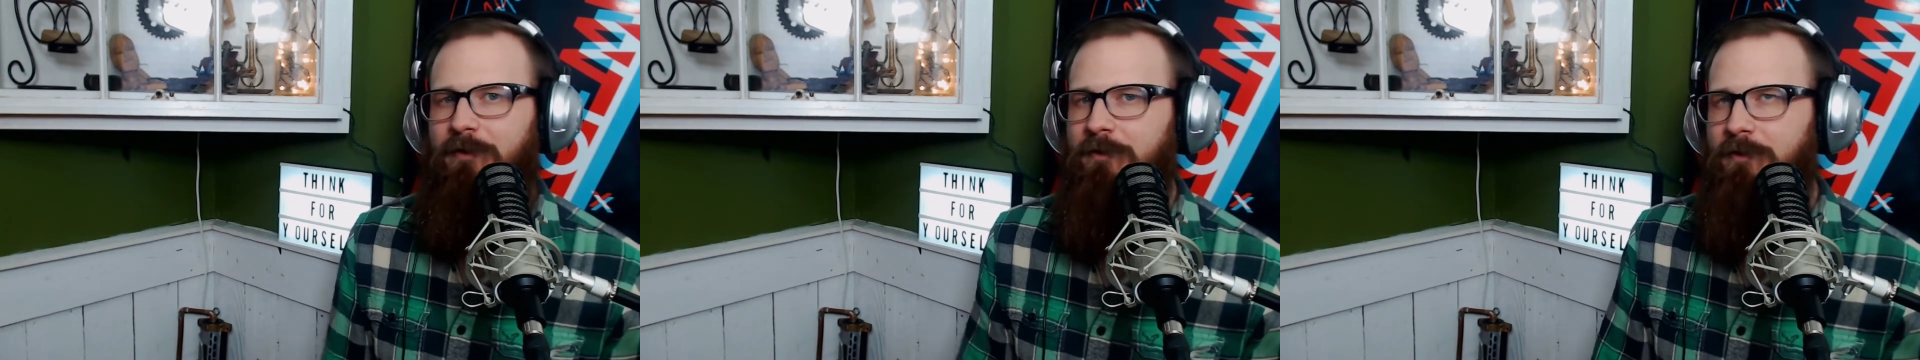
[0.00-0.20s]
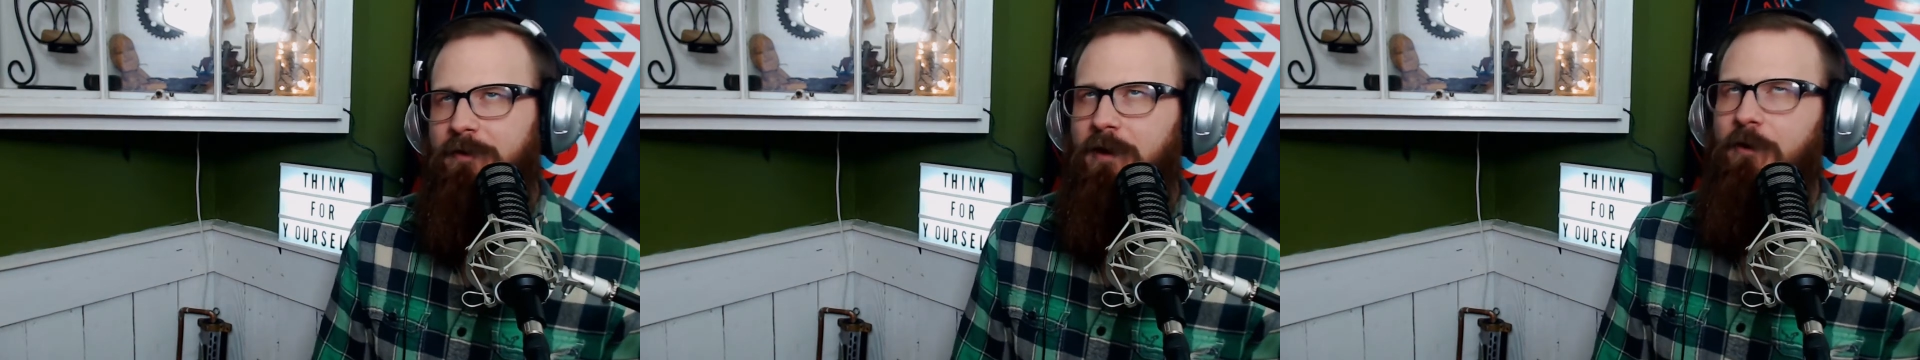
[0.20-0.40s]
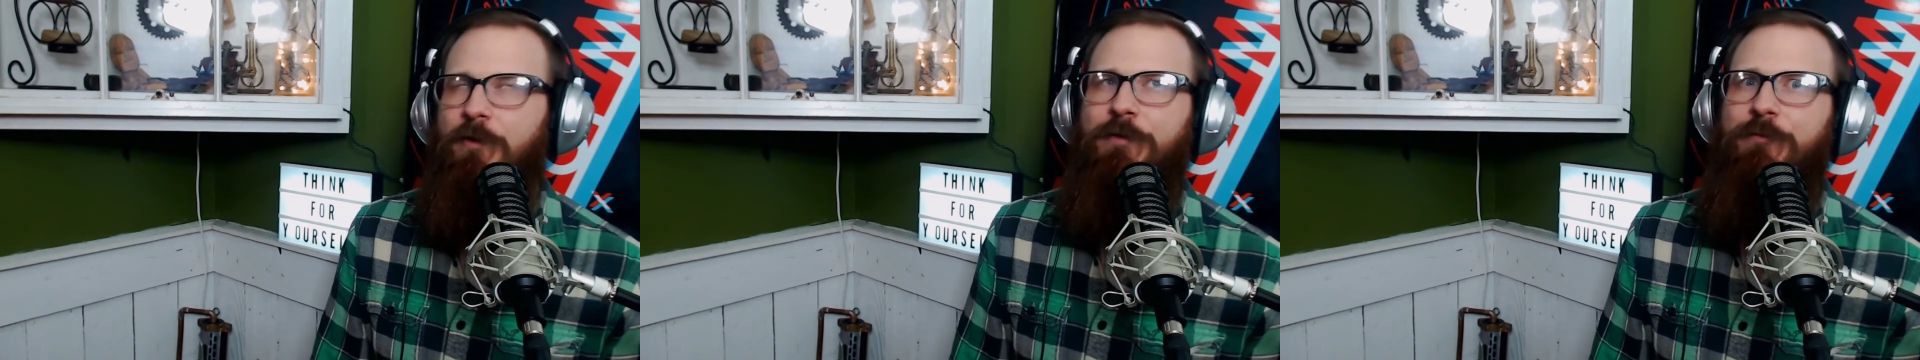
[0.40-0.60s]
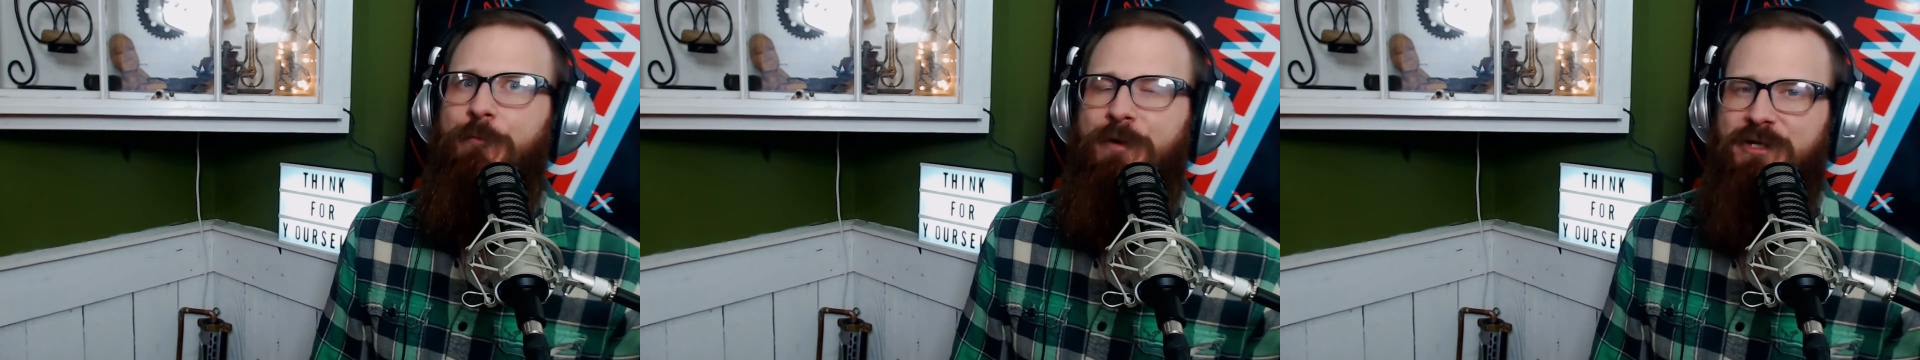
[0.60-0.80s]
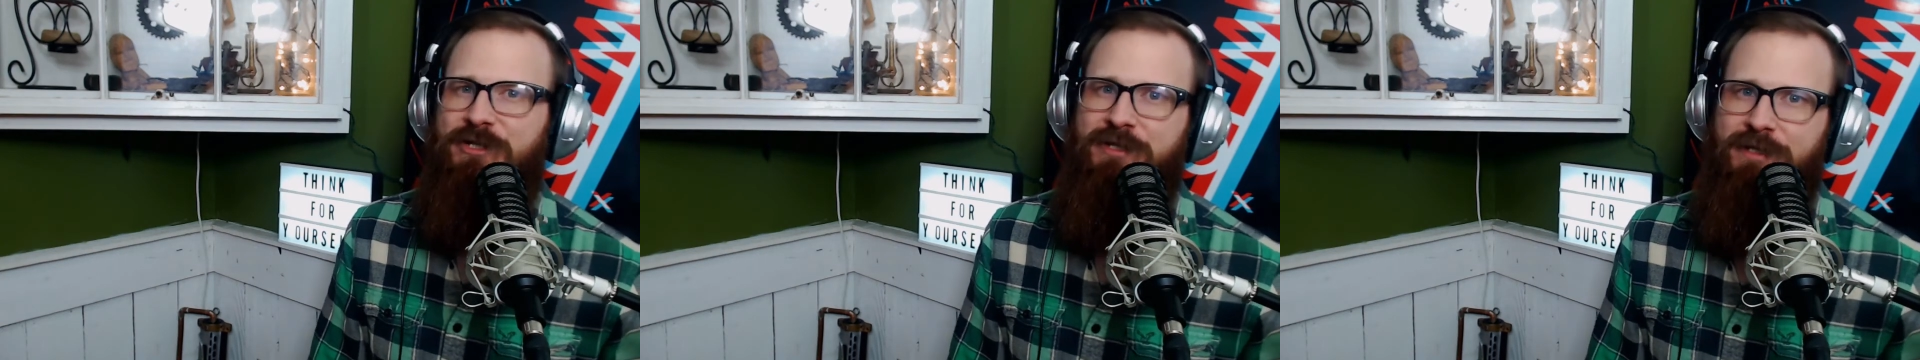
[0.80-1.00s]
Not all the
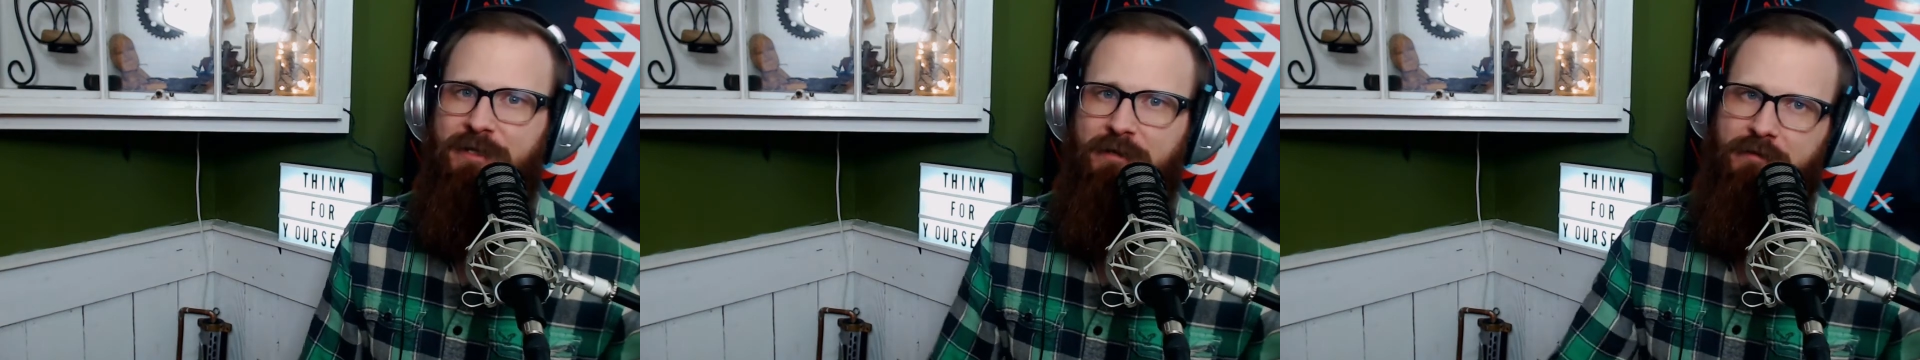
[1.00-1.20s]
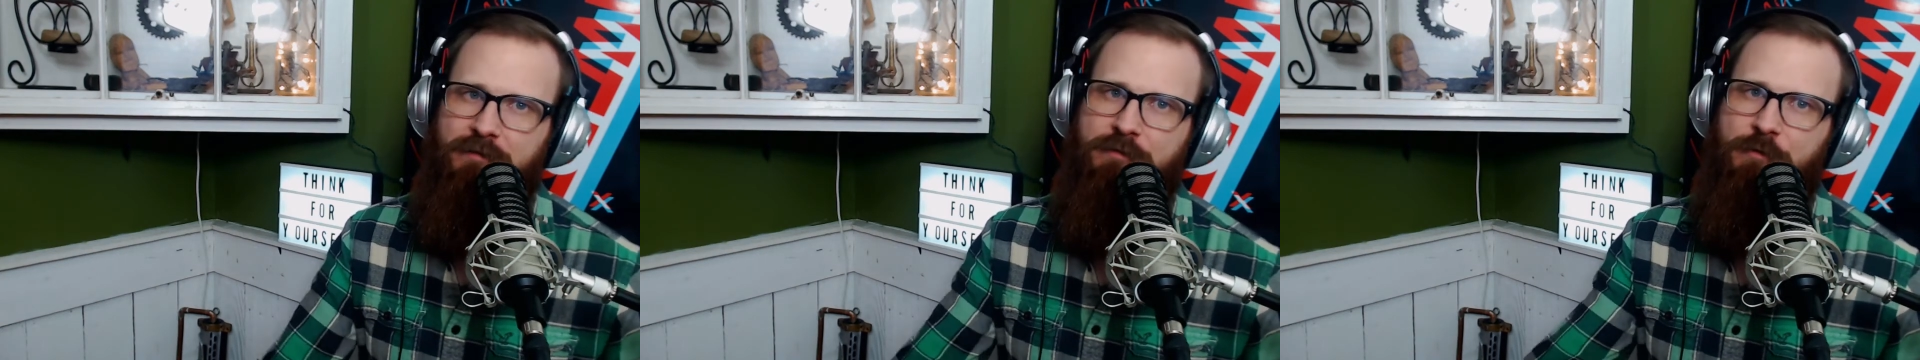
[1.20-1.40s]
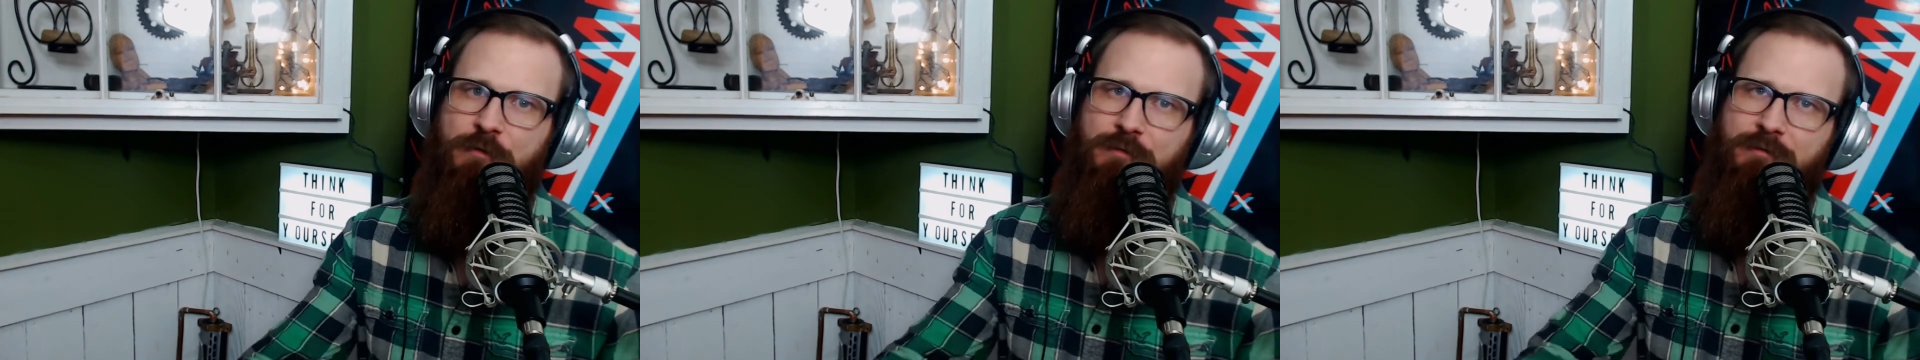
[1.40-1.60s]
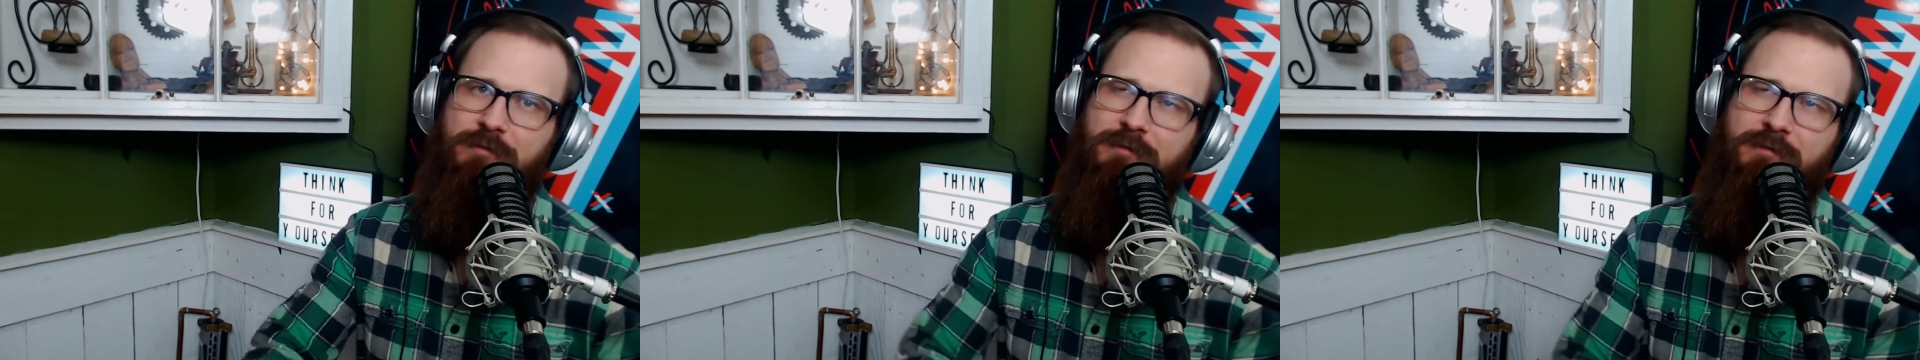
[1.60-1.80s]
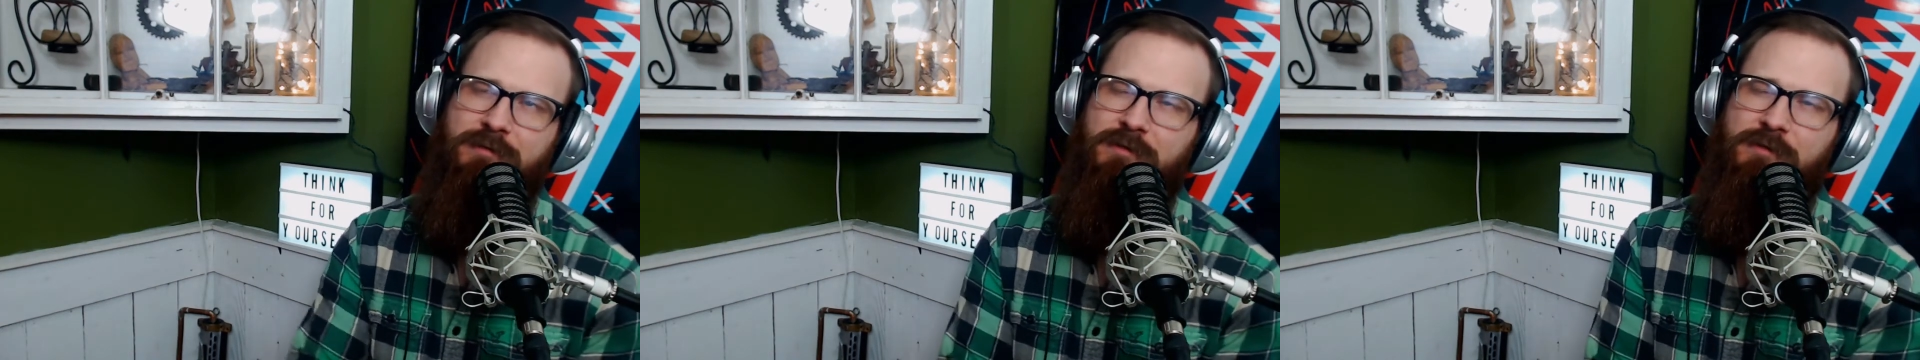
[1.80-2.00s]
information's there, so
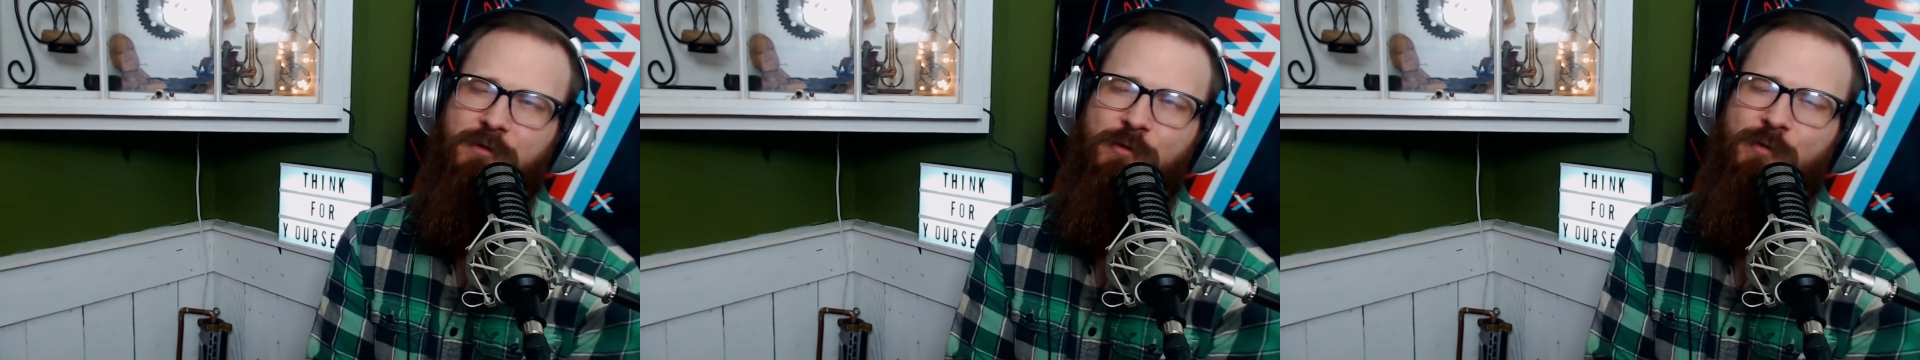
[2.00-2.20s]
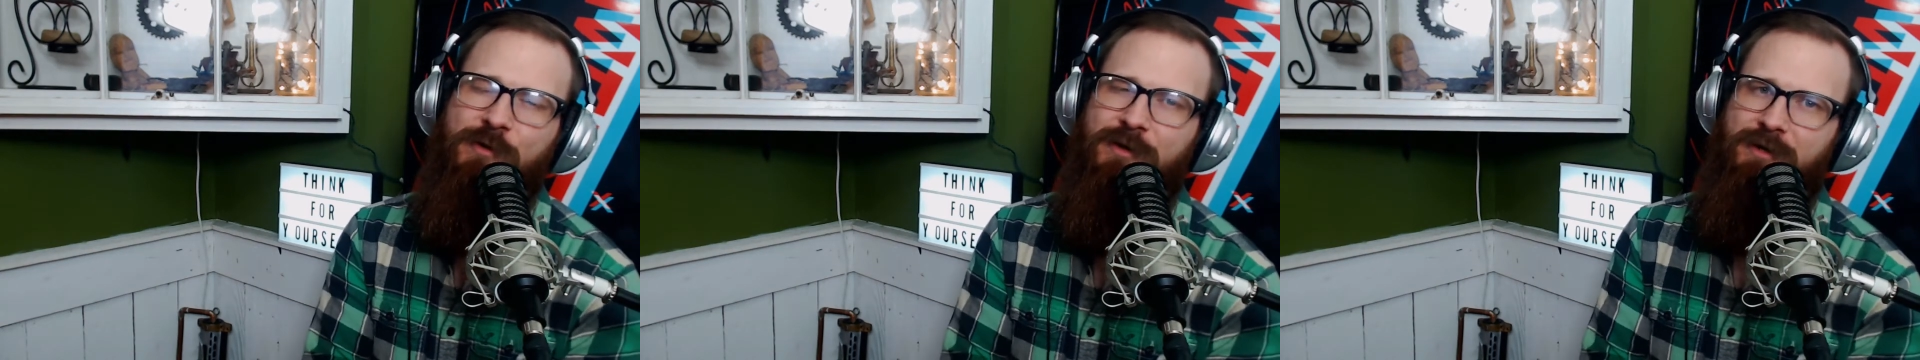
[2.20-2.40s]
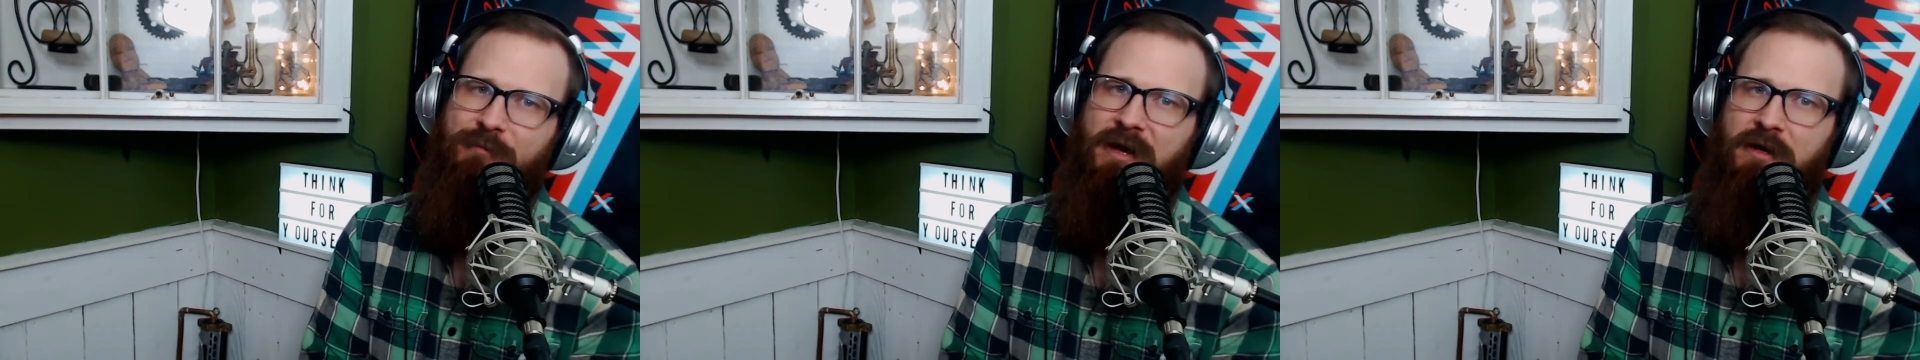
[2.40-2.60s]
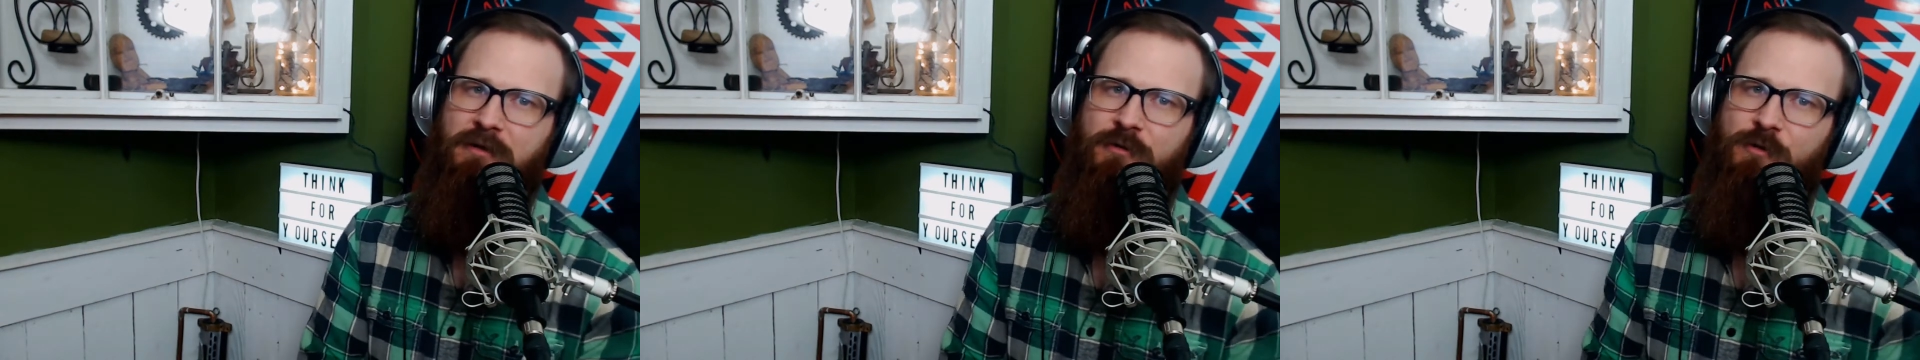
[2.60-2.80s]
just don't worry about it.